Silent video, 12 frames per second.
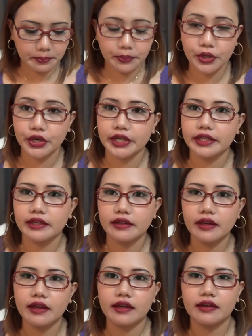
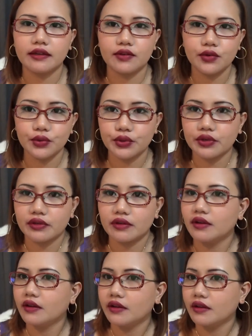partying or
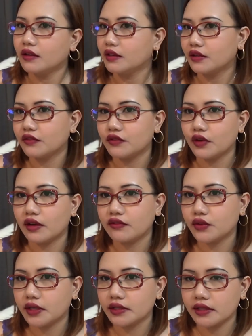if you
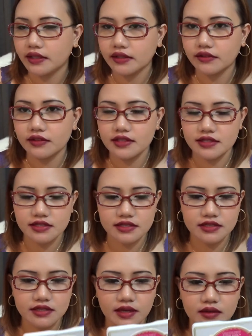have to attend
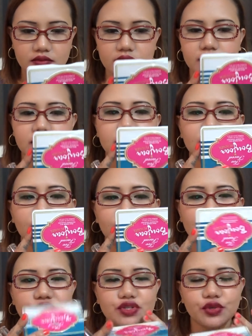some
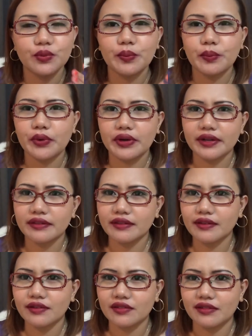costume
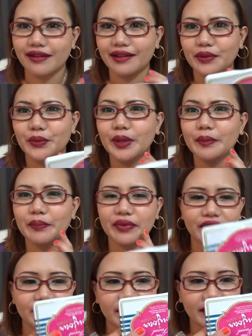party or Halloween
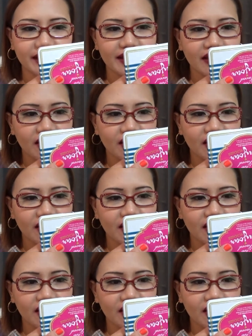party.